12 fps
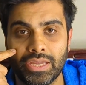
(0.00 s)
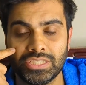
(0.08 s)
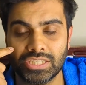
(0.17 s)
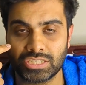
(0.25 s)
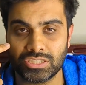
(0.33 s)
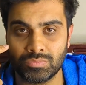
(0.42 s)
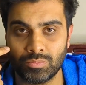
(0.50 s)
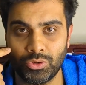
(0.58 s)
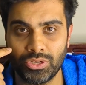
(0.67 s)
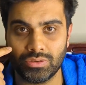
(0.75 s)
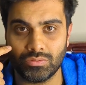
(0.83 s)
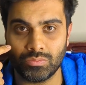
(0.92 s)
injection
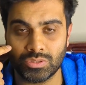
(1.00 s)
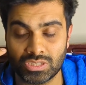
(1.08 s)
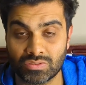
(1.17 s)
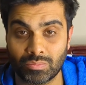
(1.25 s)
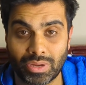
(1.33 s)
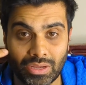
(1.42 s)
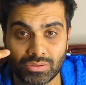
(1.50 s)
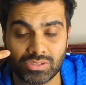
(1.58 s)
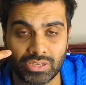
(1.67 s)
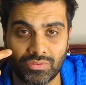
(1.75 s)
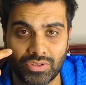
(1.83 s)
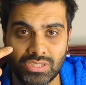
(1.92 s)
point, which is from
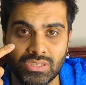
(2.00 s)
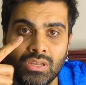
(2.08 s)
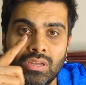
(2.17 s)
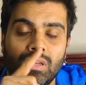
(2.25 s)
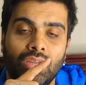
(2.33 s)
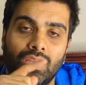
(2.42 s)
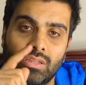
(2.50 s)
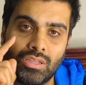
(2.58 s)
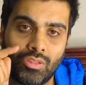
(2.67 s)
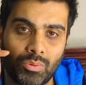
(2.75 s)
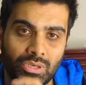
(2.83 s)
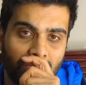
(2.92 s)
outside the face, and the
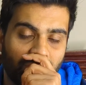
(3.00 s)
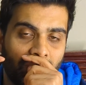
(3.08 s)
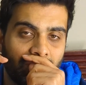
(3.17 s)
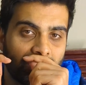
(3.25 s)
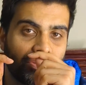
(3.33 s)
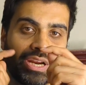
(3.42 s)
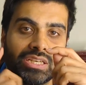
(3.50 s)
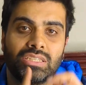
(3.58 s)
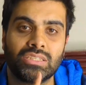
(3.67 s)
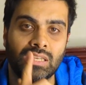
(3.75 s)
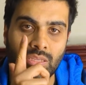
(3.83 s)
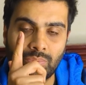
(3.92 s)
other one is by
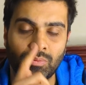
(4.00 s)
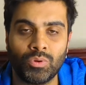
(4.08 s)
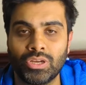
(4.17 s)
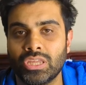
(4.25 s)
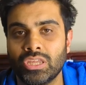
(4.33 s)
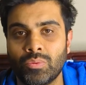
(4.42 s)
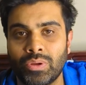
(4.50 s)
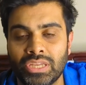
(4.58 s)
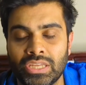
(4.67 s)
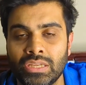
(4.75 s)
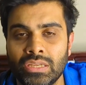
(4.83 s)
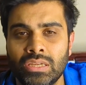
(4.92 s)
retracting the lip and working your way
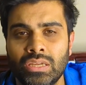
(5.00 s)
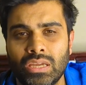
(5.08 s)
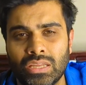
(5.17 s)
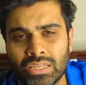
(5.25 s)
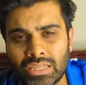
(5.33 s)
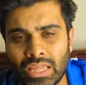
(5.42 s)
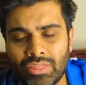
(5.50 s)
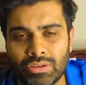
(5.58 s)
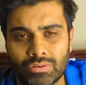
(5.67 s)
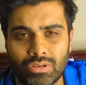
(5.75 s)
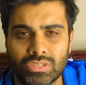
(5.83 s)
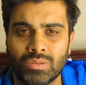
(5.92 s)
in. And again,
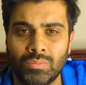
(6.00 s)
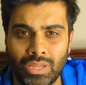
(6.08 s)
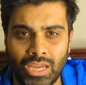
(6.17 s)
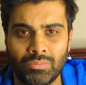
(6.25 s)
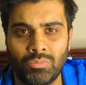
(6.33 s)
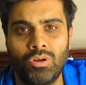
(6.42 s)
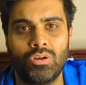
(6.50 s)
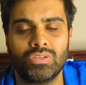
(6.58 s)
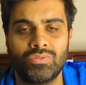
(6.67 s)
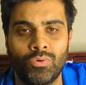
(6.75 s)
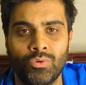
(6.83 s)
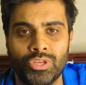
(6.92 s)
there are some landmarks
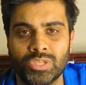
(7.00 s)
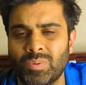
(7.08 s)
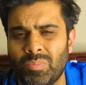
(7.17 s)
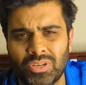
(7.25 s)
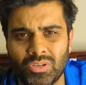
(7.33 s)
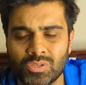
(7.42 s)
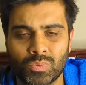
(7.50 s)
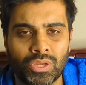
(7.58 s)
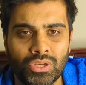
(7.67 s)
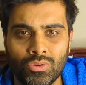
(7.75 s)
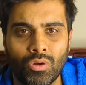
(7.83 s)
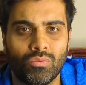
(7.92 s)
for this, but because we're
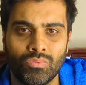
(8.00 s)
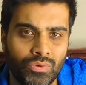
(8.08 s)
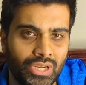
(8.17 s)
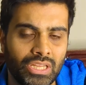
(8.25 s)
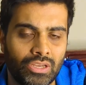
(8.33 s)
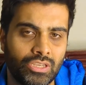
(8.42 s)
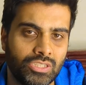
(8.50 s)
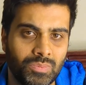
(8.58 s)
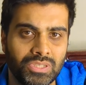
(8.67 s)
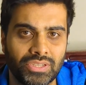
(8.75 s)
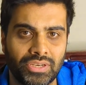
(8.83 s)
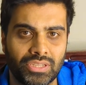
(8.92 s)
not really going to
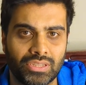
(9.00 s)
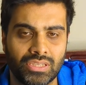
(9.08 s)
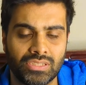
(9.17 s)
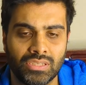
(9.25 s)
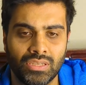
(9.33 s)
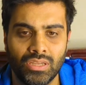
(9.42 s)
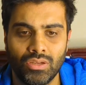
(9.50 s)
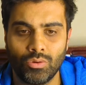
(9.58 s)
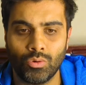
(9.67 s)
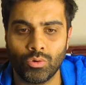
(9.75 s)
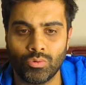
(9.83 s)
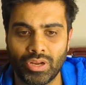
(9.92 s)
be studying this
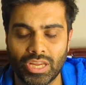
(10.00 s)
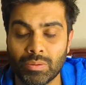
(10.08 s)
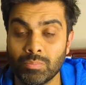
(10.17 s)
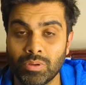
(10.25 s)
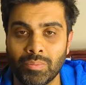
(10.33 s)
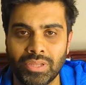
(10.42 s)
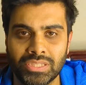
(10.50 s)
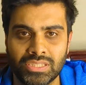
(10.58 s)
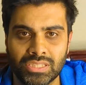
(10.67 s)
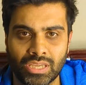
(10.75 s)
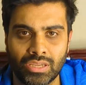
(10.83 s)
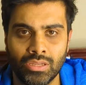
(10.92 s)
or
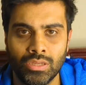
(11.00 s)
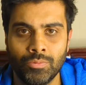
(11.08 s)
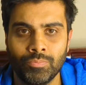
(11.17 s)
implementing it,